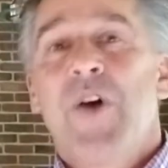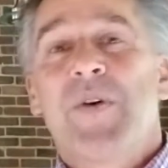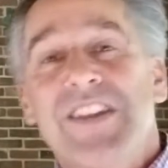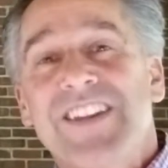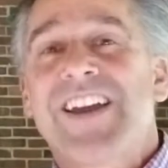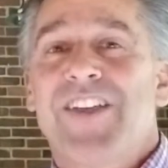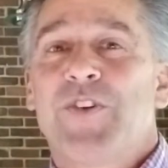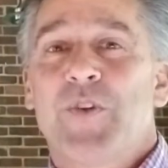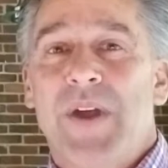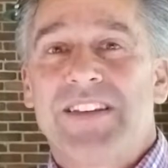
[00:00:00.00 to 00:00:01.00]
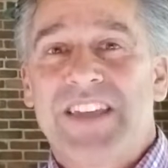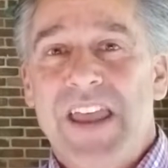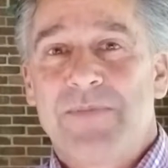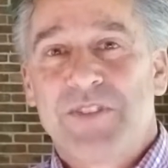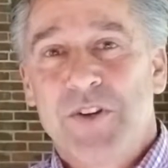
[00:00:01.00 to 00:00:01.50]
We need to cut through the red
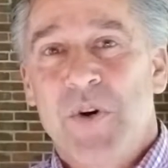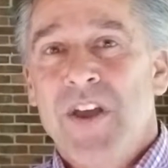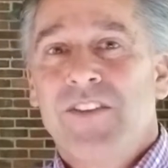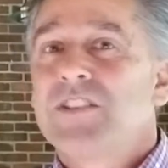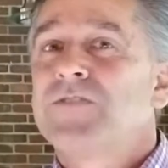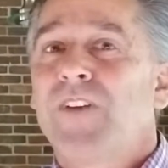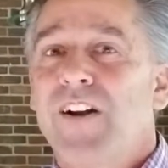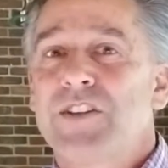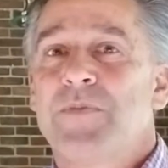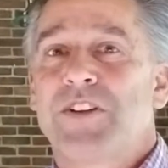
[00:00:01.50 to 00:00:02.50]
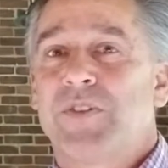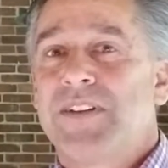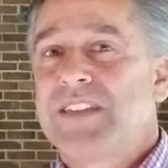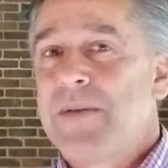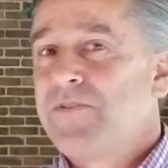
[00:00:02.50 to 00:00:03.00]
tape too. There's far too much red
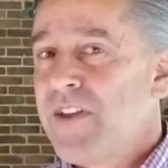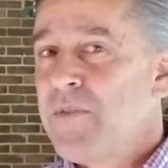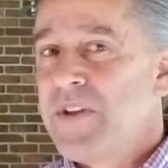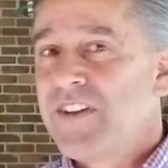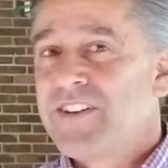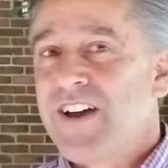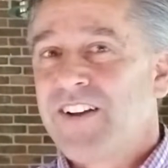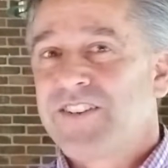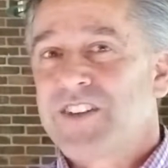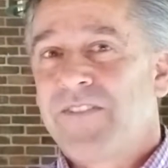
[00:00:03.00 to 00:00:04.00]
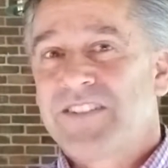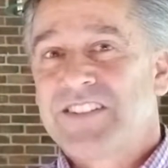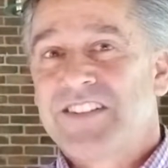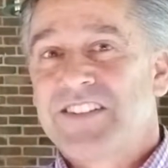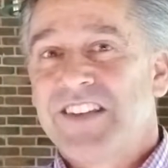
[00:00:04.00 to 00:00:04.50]
tape. If you've ever been in a doctor's office
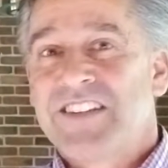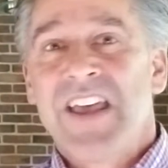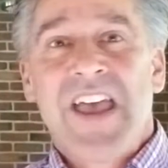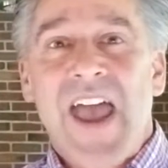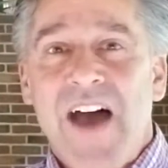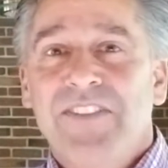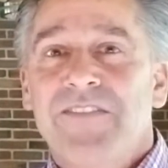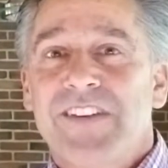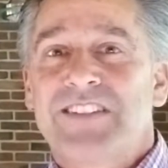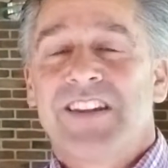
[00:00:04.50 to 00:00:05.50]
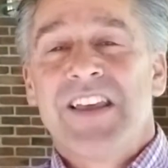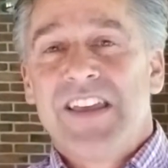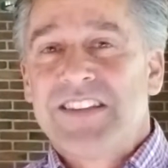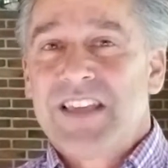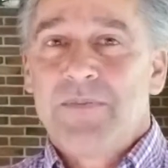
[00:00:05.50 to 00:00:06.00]
these days, half the visit
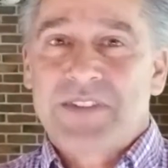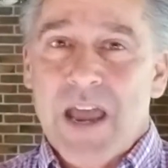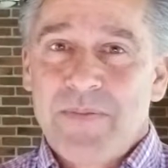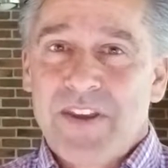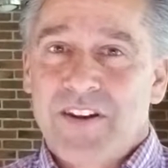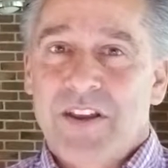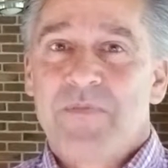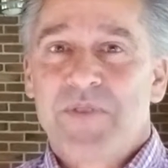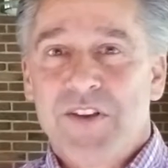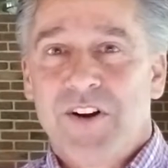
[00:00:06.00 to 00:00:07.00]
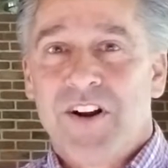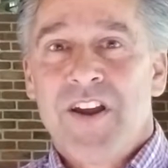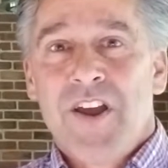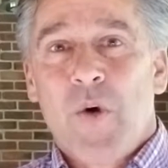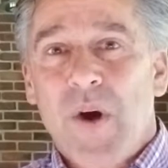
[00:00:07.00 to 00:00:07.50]
is them typing in a computer
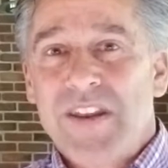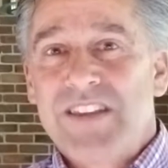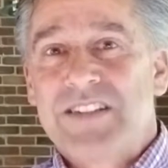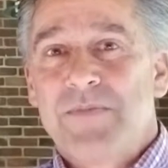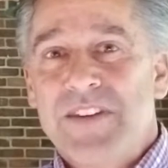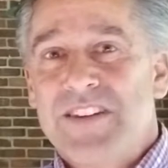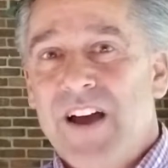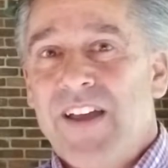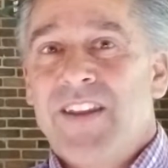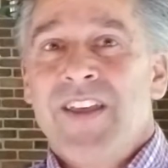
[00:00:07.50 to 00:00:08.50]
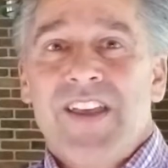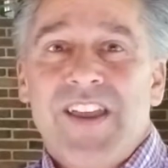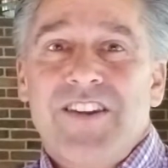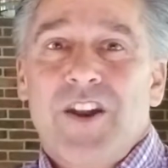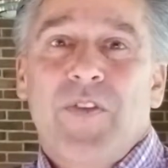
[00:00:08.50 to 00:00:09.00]
what needs to be done.
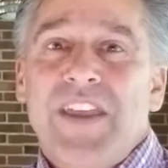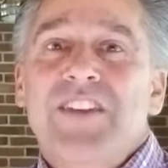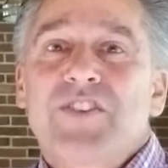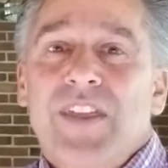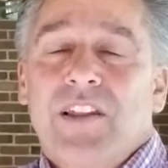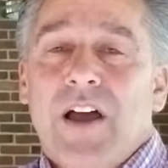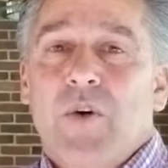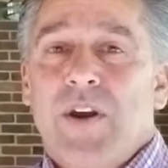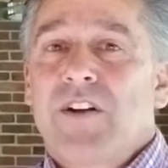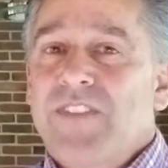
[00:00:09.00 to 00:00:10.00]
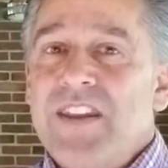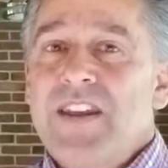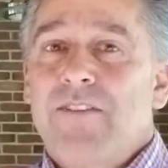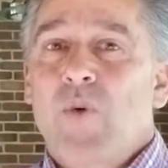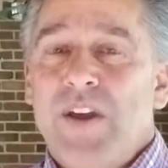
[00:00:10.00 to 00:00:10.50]
And they could do that a lot quicker if they didn't
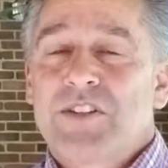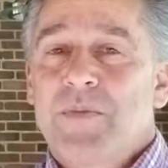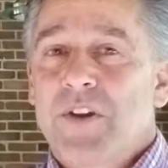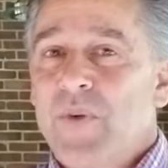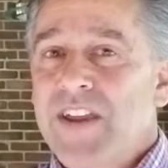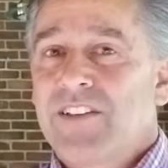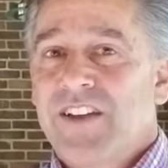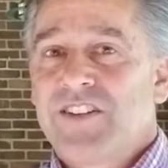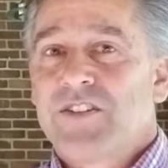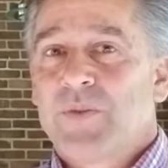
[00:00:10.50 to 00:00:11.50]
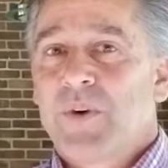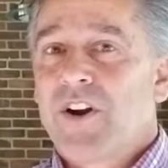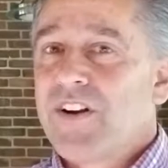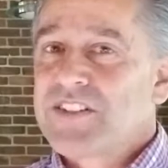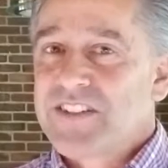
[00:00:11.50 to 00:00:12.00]
have quite so many regulations in
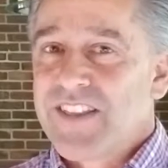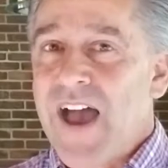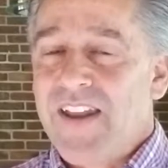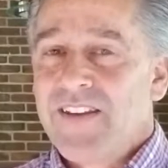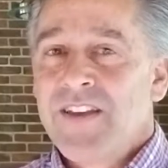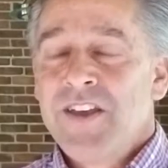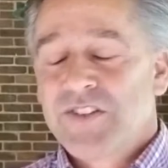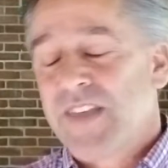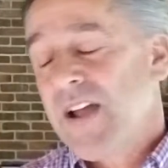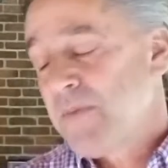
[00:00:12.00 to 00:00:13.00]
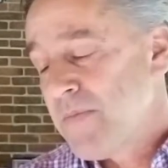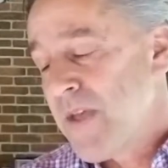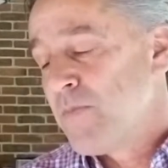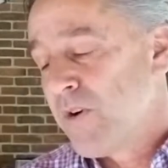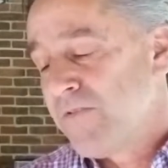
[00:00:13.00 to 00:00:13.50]
regards to that. So that can be
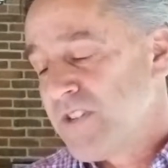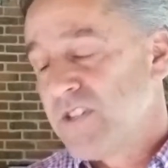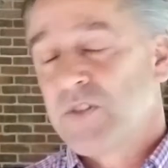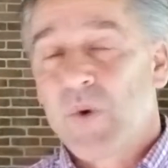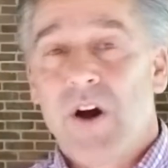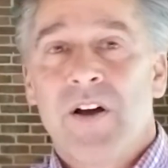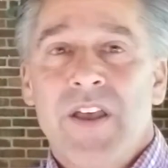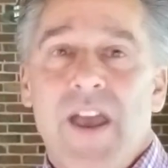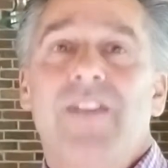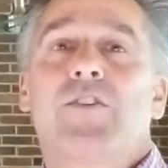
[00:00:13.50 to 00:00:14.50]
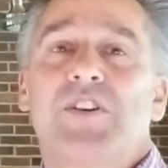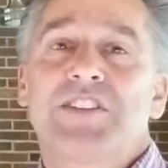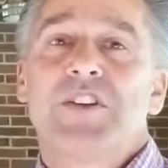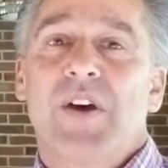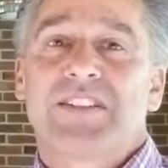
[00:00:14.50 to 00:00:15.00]
made more efficient as well. And of course,
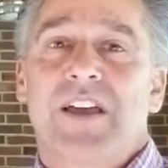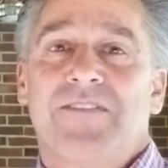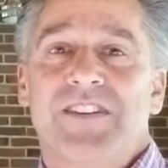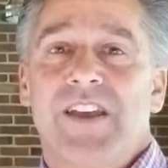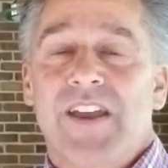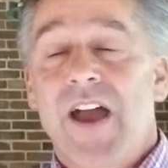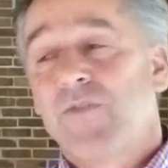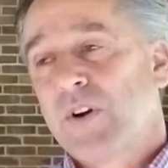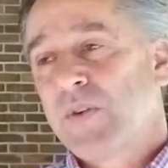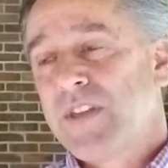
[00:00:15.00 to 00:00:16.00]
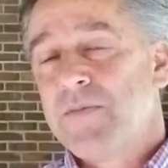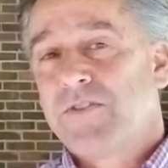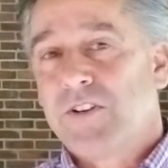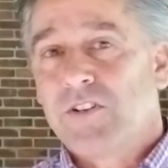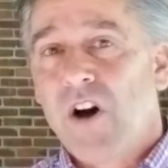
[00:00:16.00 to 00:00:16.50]
the US FDA, I've worked with them
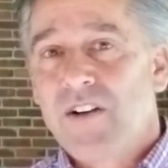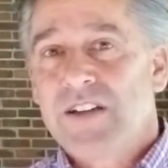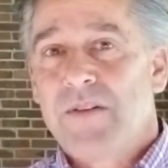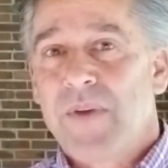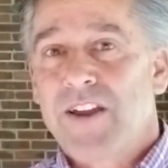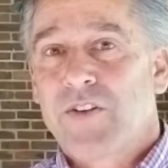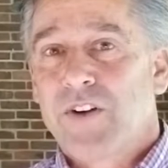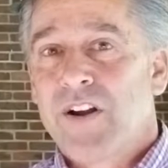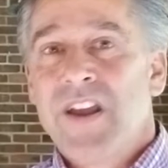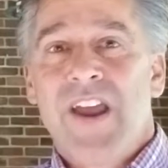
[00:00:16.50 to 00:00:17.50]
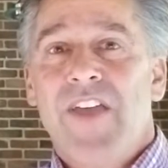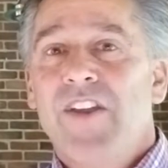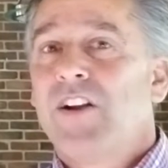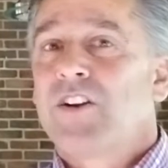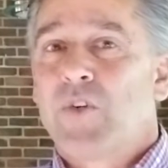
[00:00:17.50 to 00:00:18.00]
for a long time in my career, and
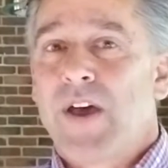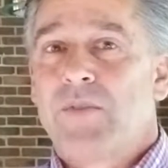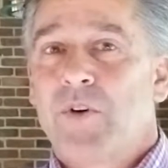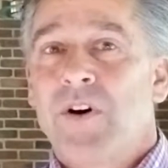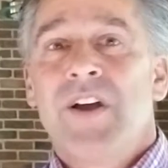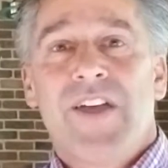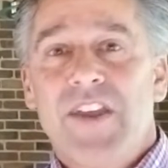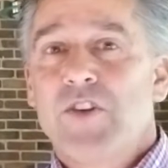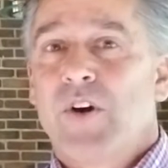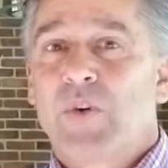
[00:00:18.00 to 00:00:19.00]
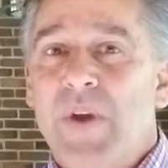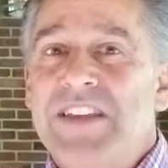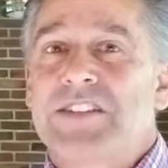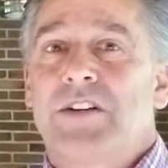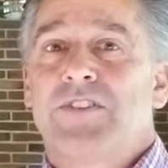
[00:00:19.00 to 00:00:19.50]
they're incredible. And they do a
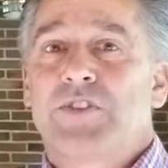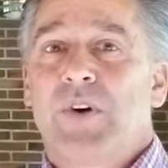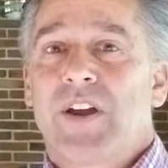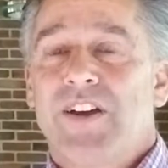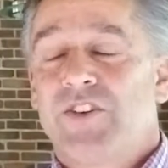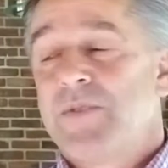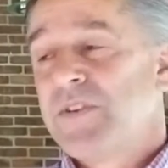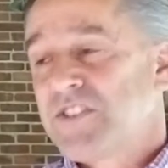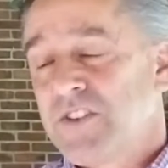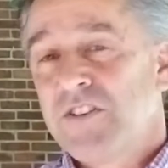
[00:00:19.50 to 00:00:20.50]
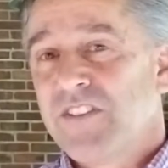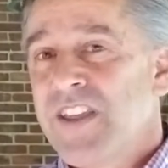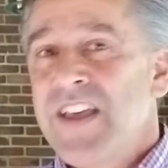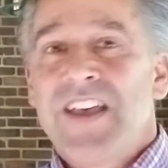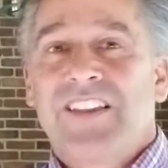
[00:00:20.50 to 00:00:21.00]
great service to our country. But
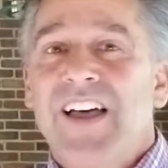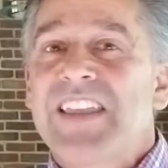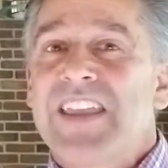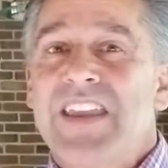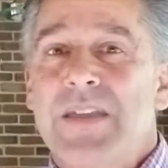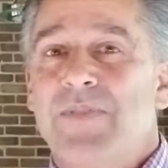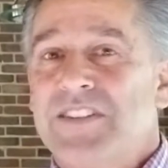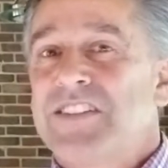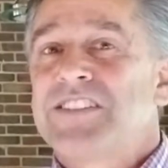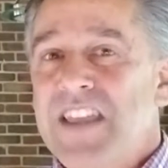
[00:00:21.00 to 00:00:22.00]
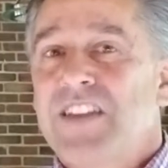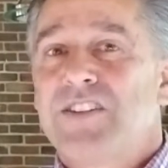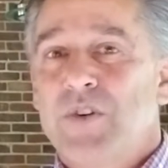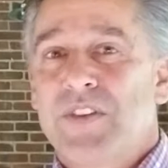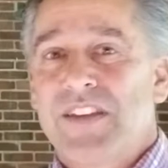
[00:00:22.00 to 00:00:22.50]
certainly, like any business, they could
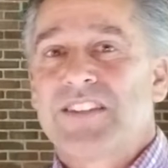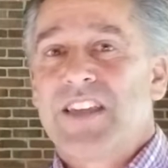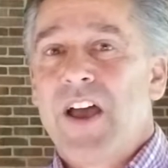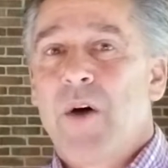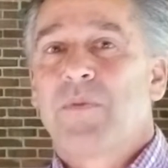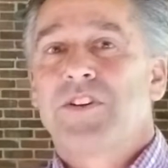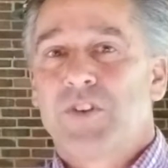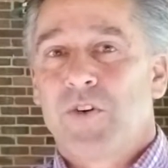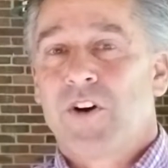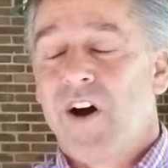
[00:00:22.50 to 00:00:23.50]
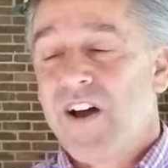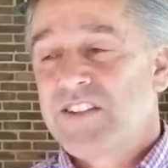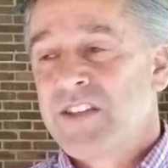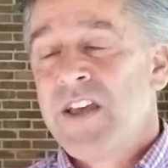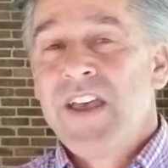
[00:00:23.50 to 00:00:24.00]
do things to help control
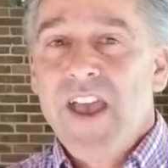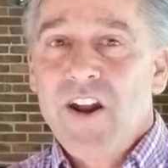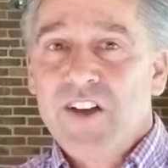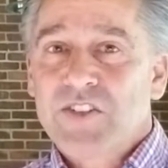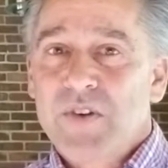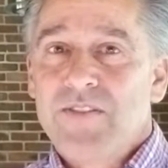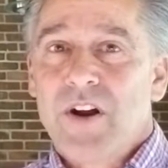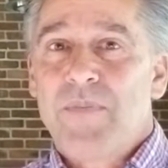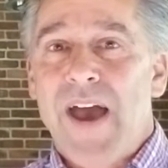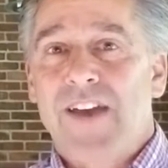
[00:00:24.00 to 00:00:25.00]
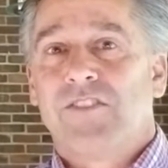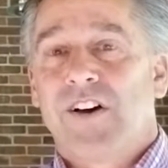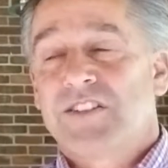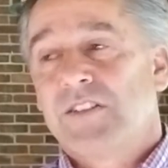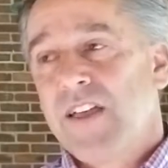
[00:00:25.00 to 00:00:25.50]
costs. And also even our patent
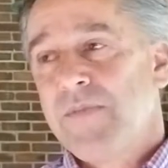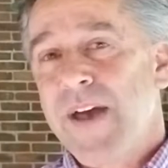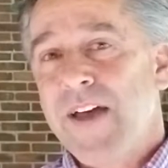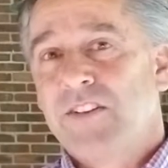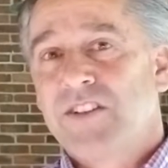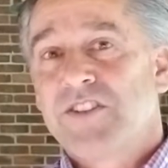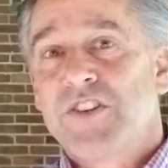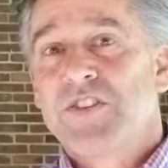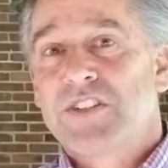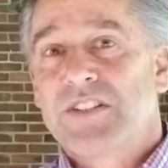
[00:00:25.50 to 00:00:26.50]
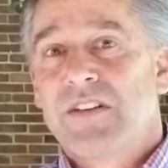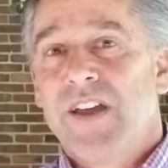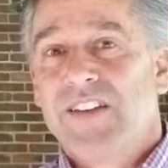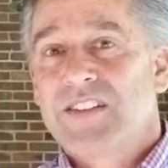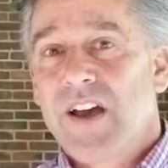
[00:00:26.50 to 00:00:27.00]
laws. A lot of the patent laws are used
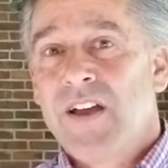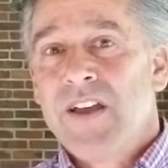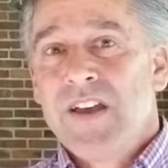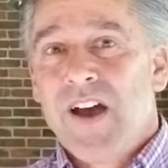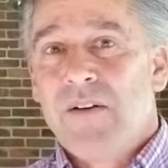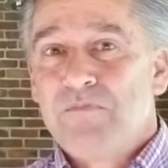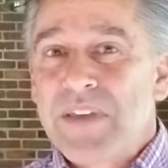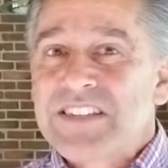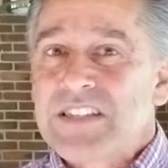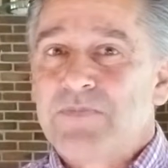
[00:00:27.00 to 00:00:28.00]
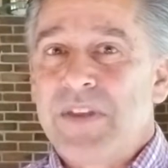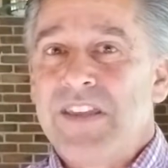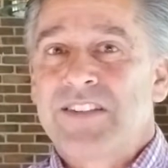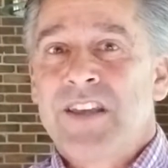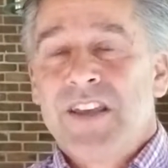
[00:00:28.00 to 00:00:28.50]
as a business
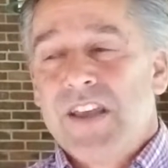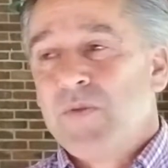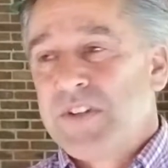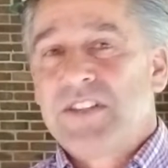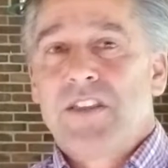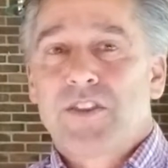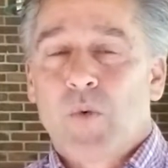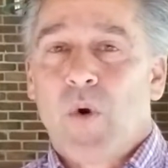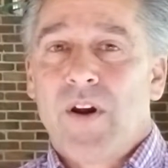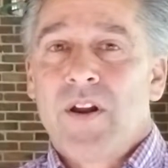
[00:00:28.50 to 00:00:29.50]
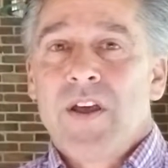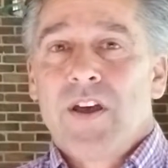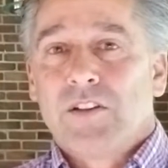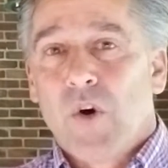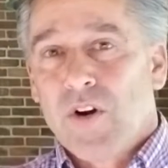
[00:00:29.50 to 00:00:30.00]
piece in which they thwart
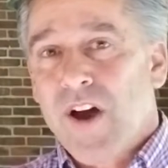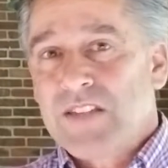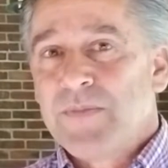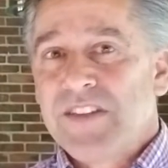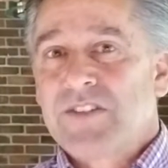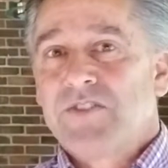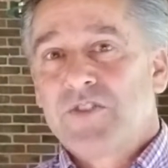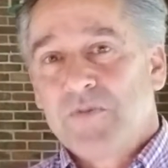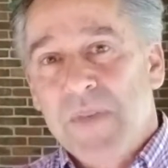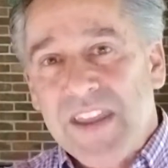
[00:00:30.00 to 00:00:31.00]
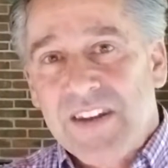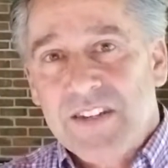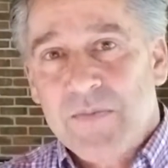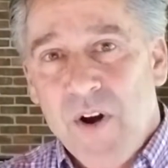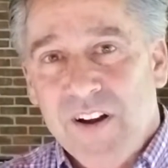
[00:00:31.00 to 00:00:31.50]
lower cost medicines from making it
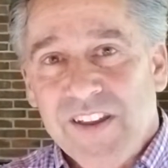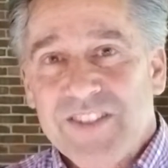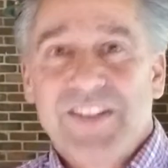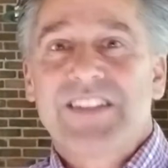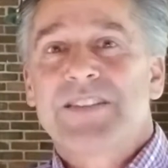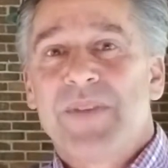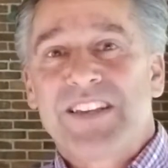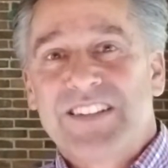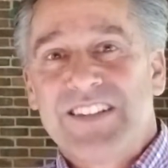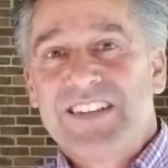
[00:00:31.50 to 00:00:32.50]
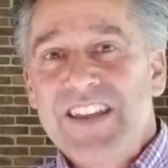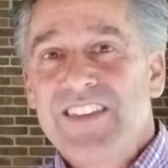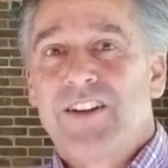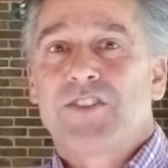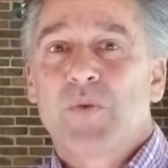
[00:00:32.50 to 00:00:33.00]
to market. So that doesn't make sense
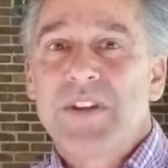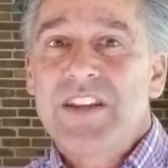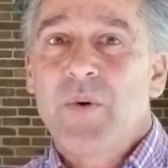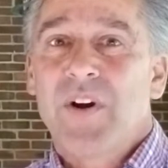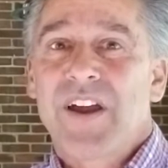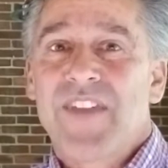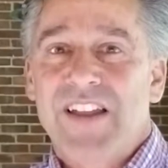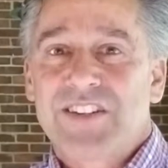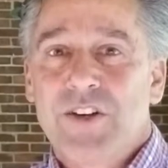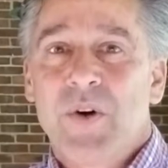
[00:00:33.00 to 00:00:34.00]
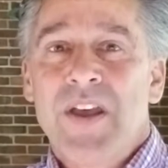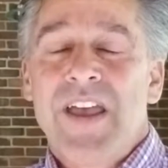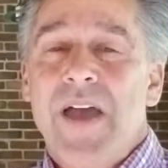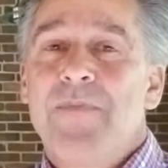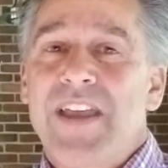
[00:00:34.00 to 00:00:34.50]
either. So we need to work on that too
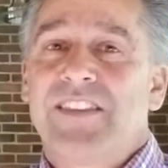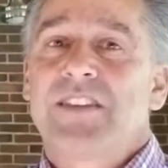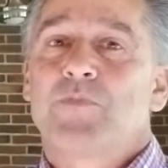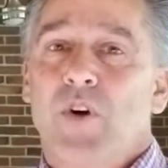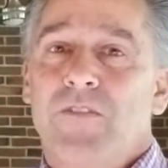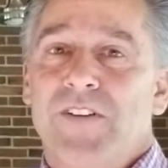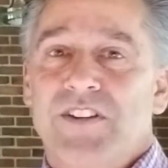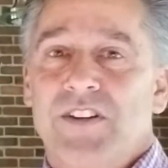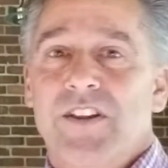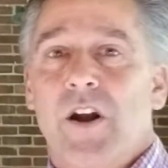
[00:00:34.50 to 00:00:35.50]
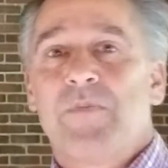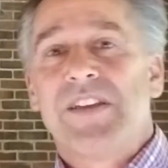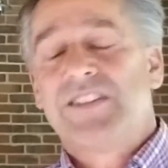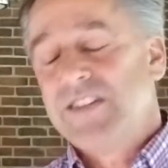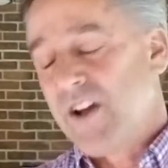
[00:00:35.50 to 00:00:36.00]
and make things more efficient in our
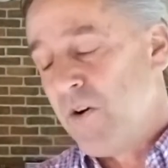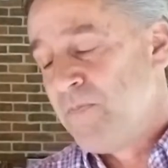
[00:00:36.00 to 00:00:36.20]
PTO.